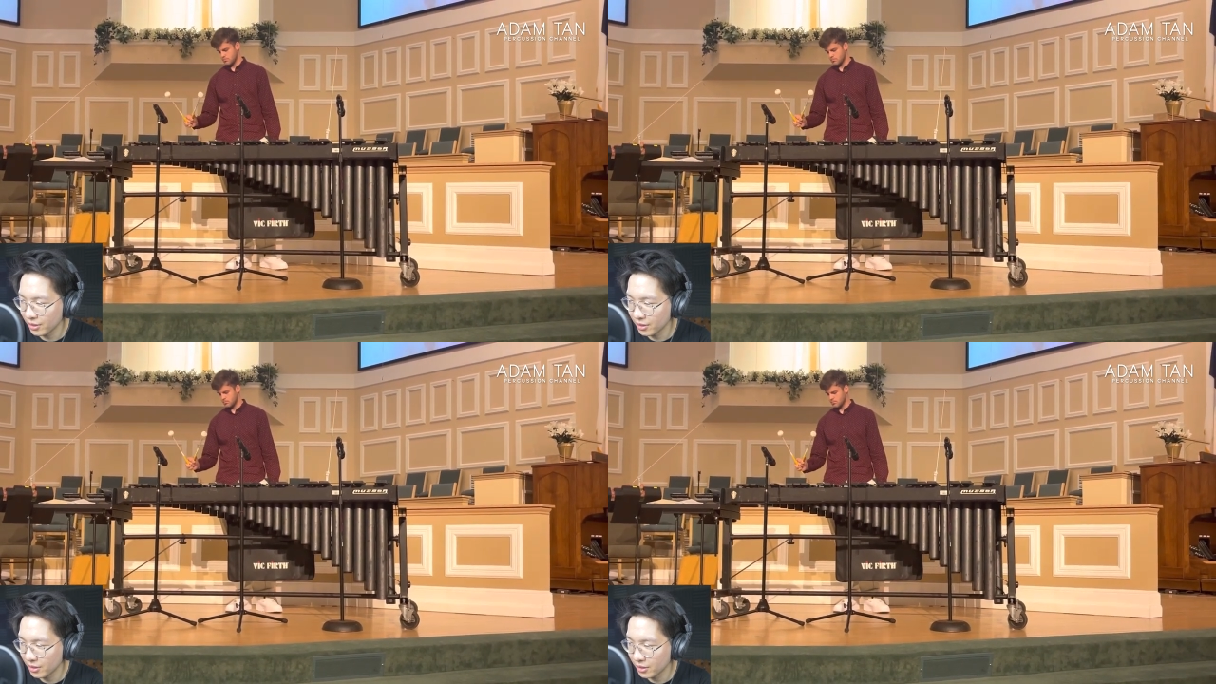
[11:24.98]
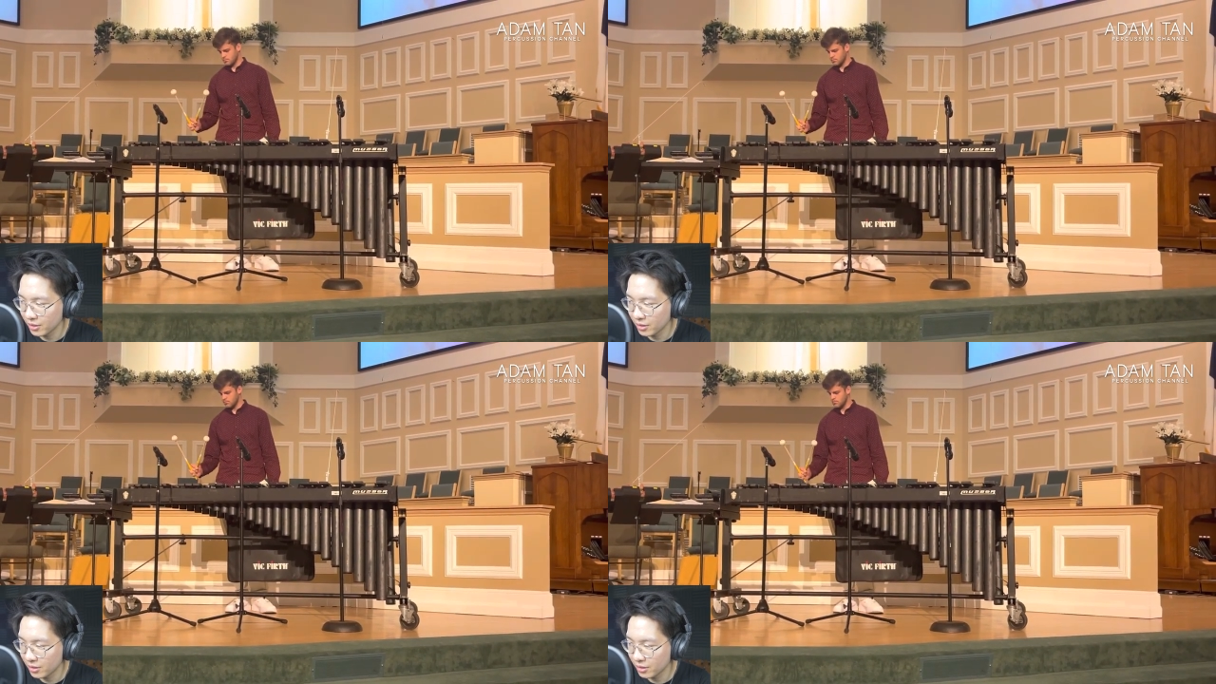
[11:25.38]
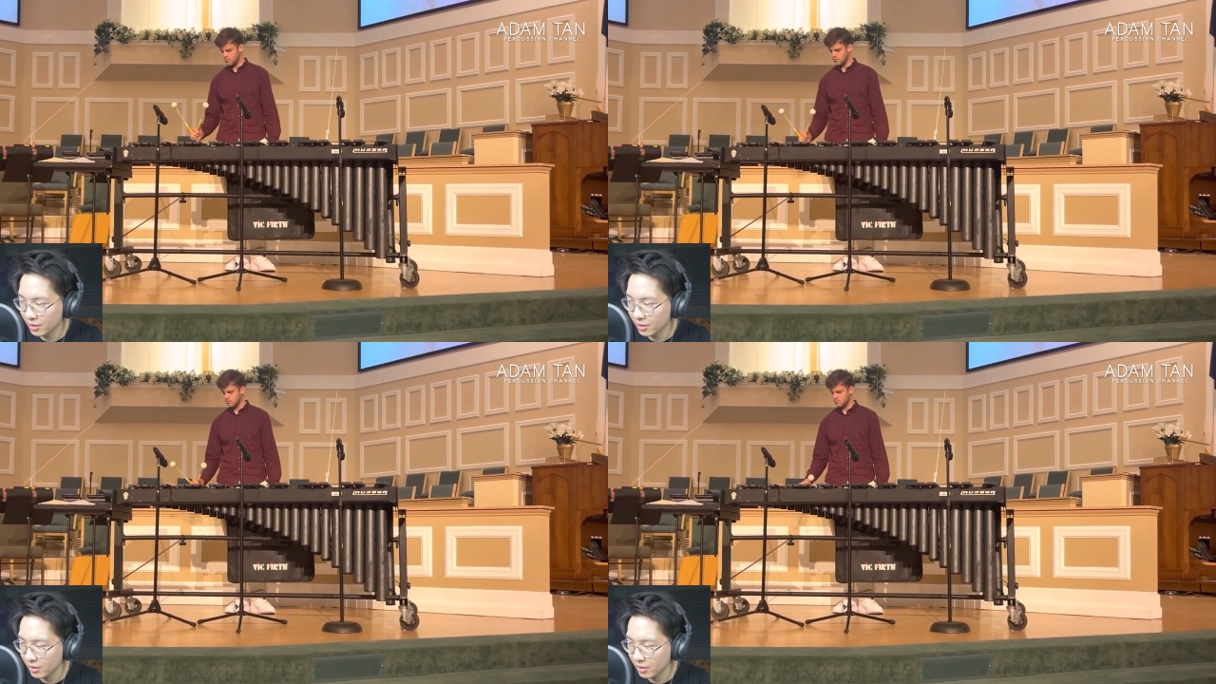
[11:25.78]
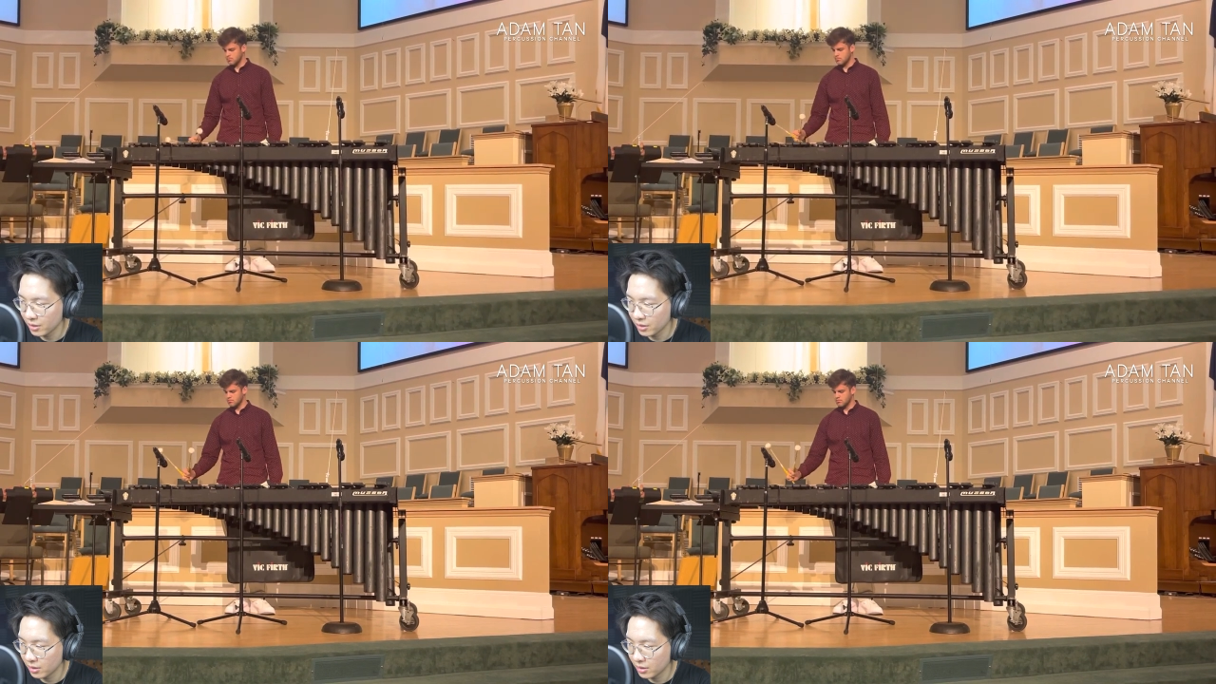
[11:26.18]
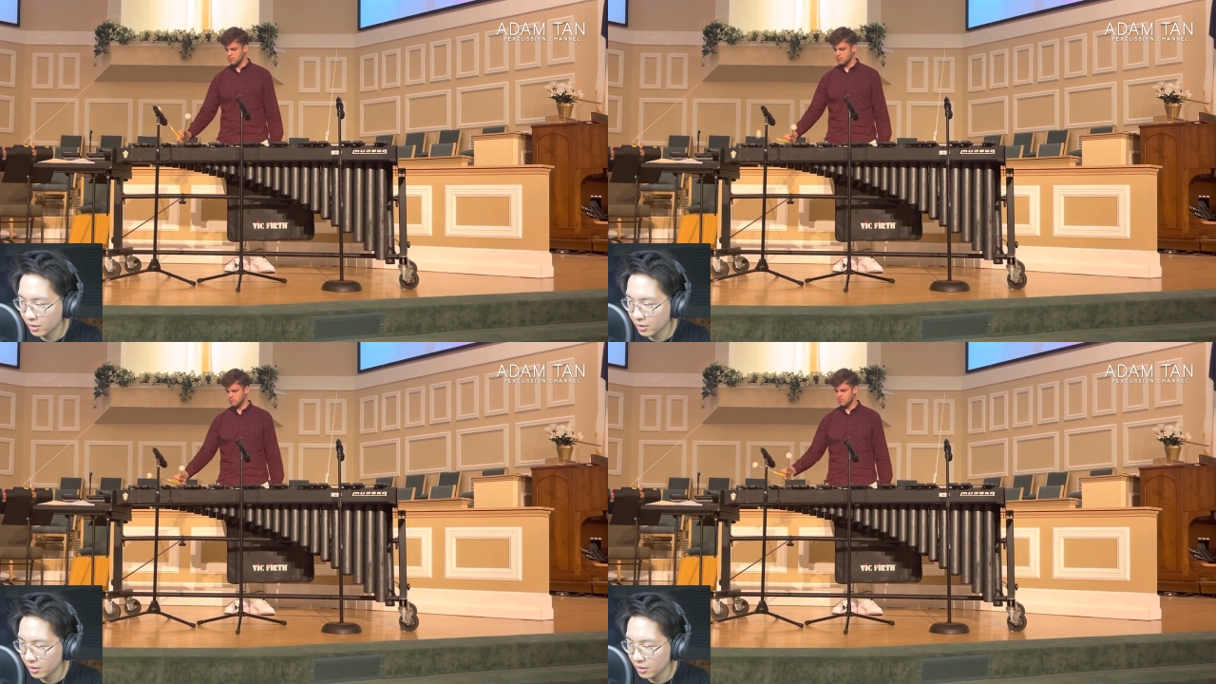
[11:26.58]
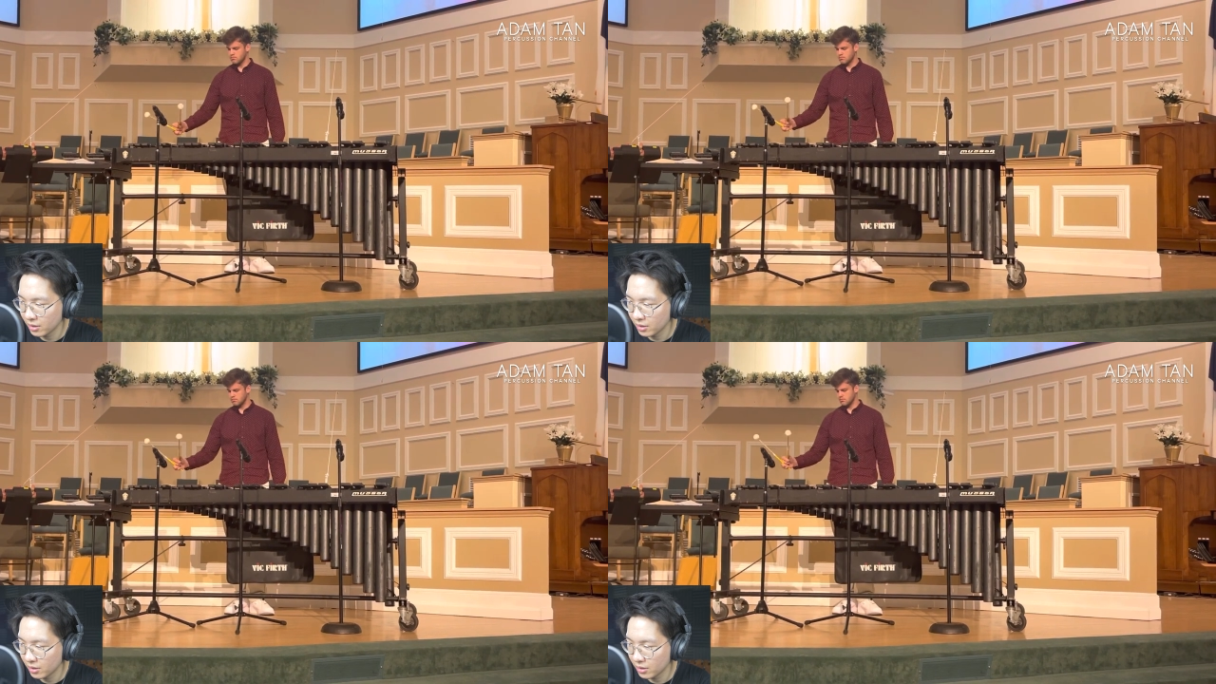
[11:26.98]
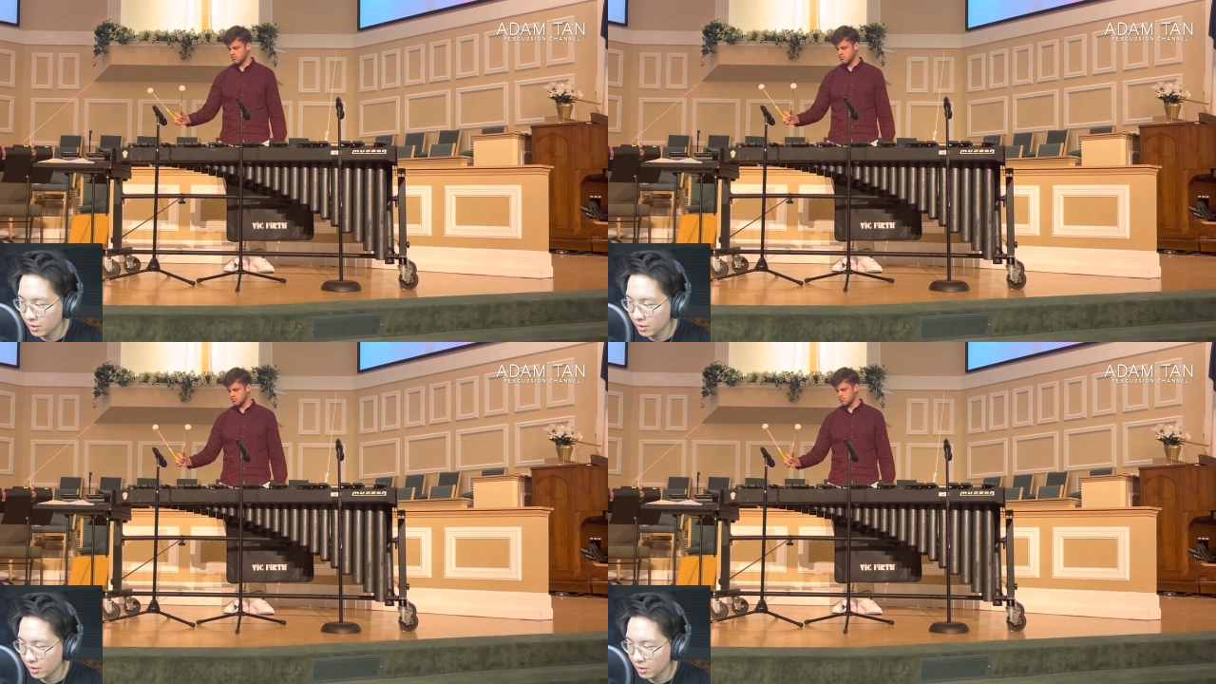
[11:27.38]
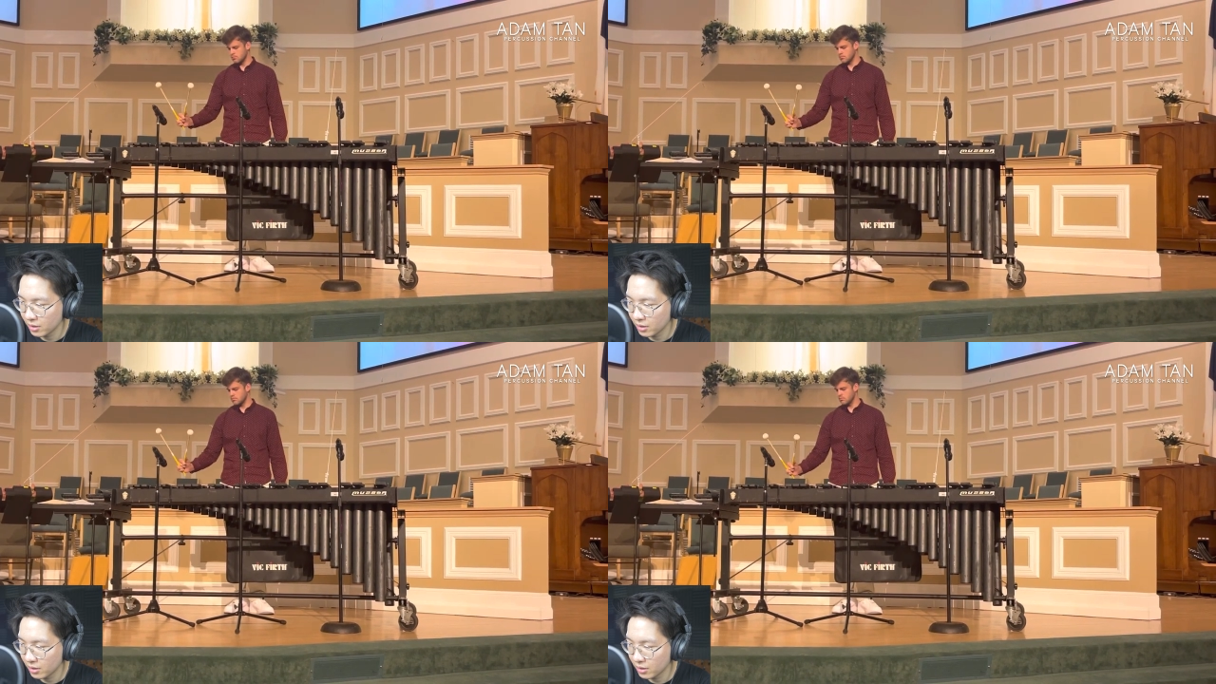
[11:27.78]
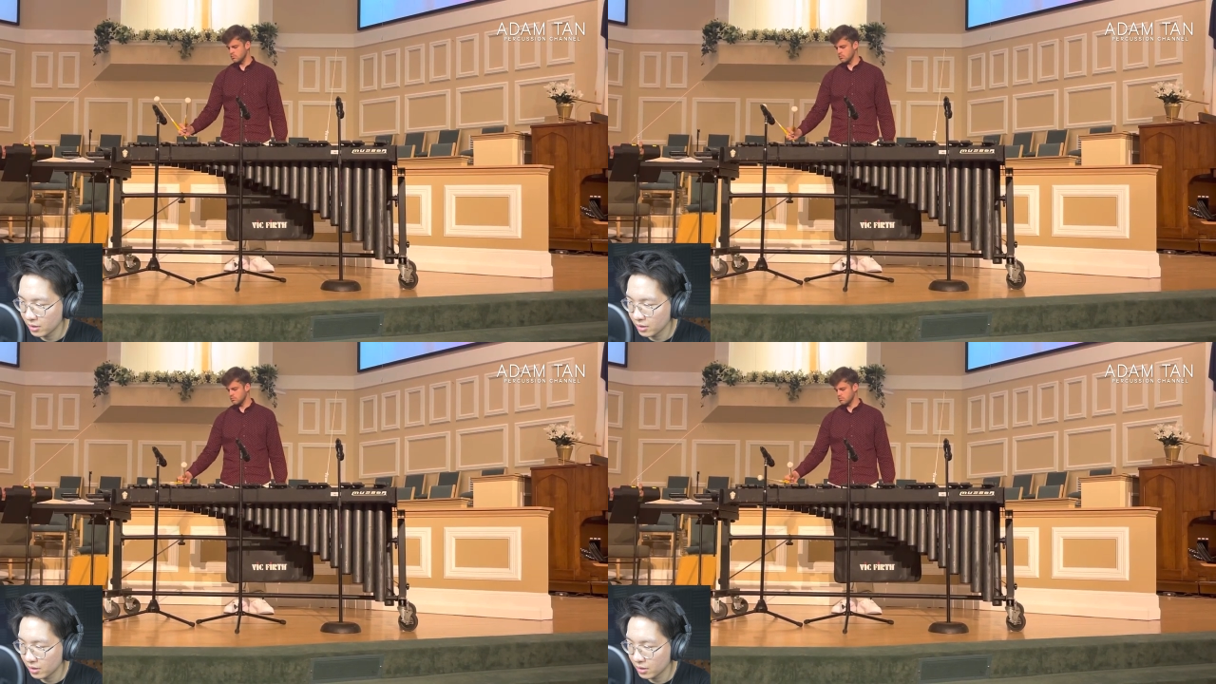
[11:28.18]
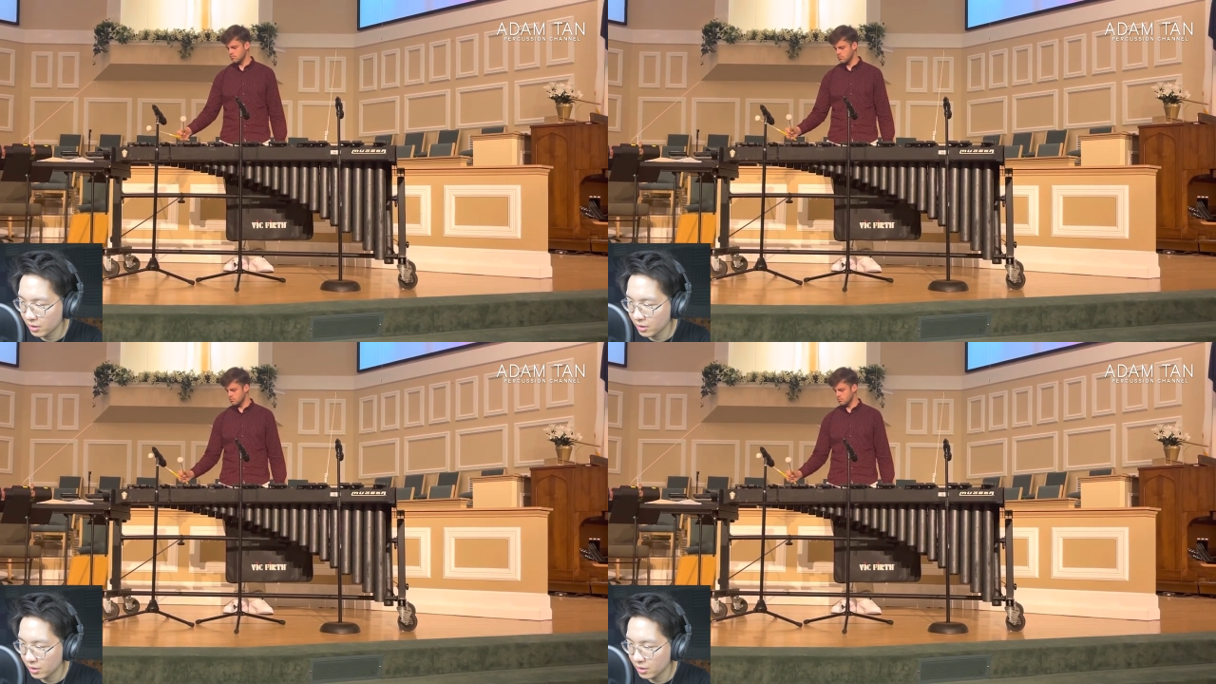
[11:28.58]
(silence)